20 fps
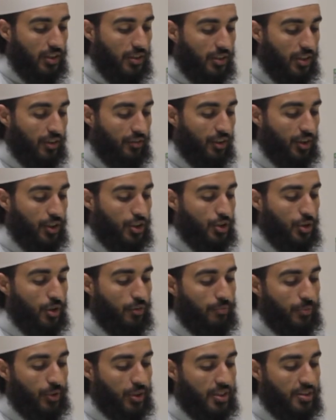The virtue
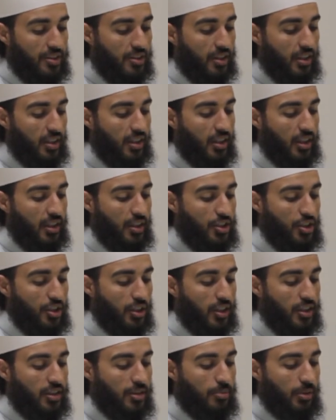of modesty,
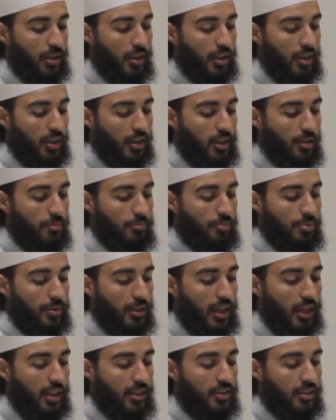initially
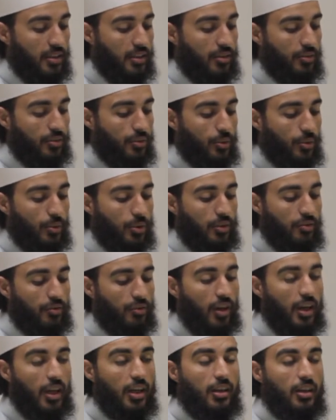implanted through
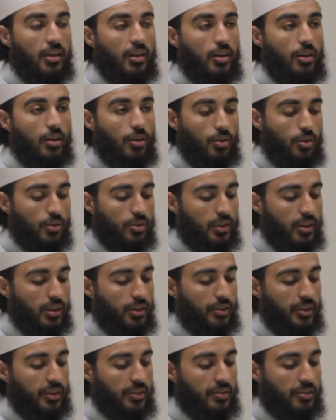divine
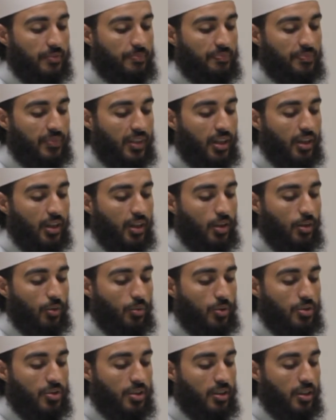ordinaries,
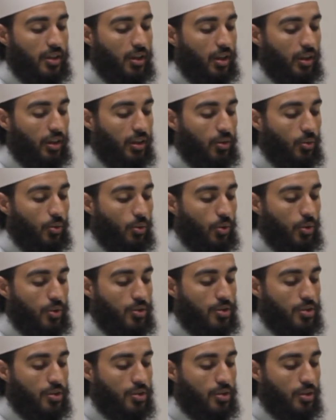was in the
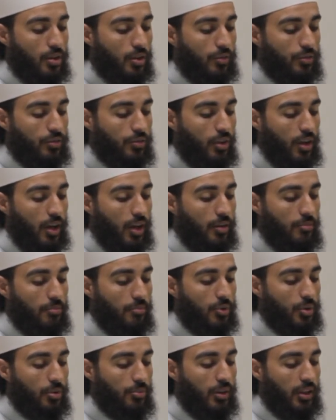course of
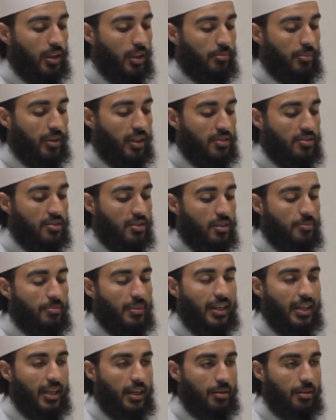time to become custom and